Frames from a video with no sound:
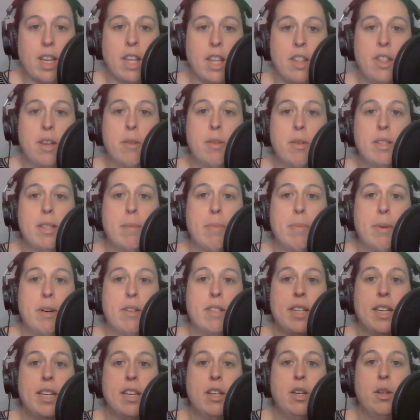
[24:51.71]
there was a
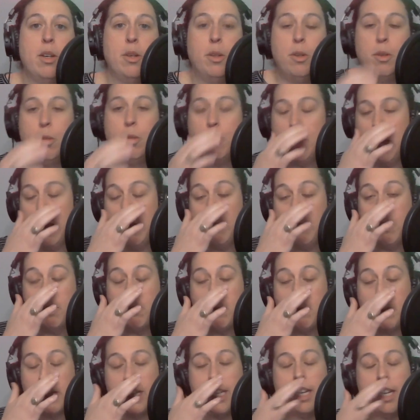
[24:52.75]
person who I was
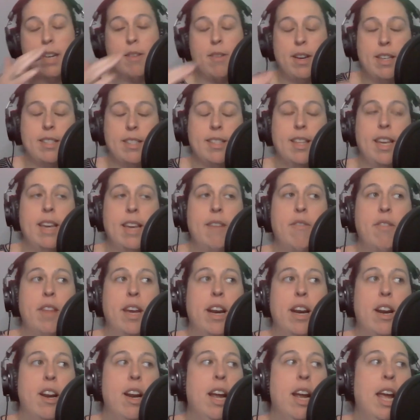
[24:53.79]
working in Res Life
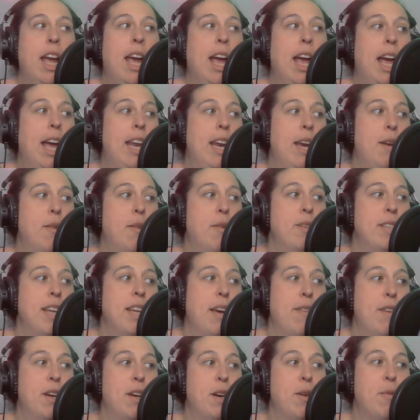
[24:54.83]
there, and I was
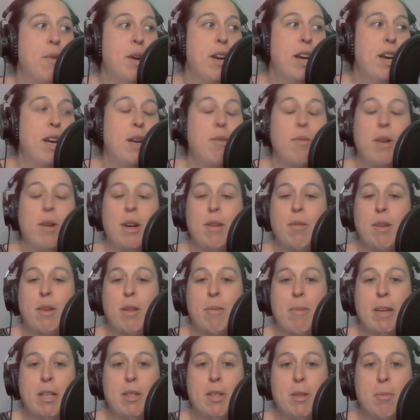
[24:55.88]
having a one-on-one with
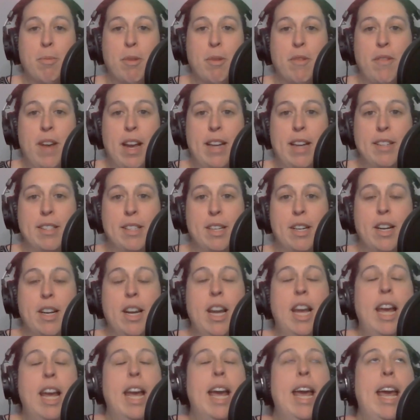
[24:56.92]
my supervisor,
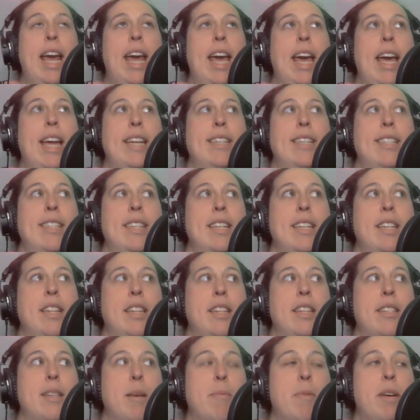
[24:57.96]
and
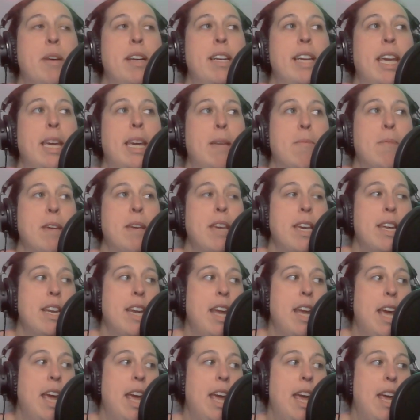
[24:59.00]
someone came in
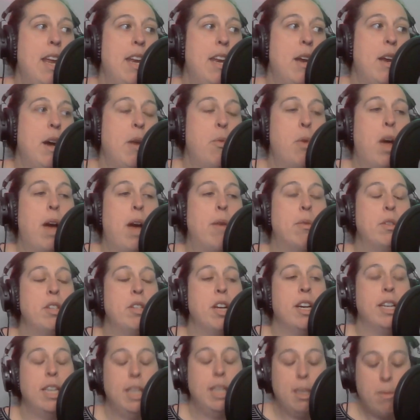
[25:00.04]
and I was
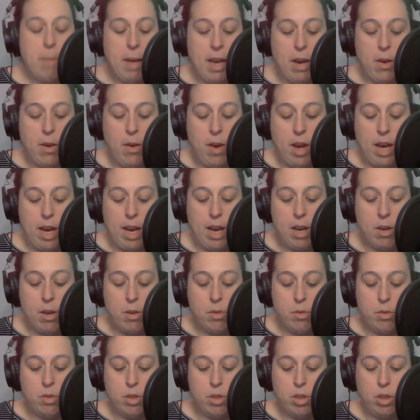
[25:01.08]
talking about
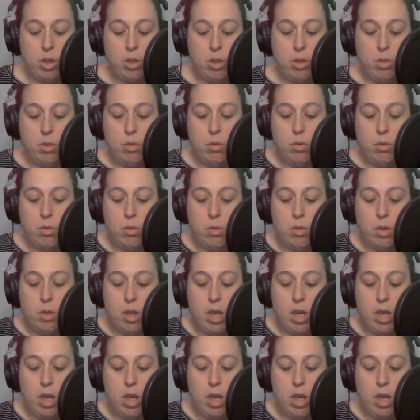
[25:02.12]
how to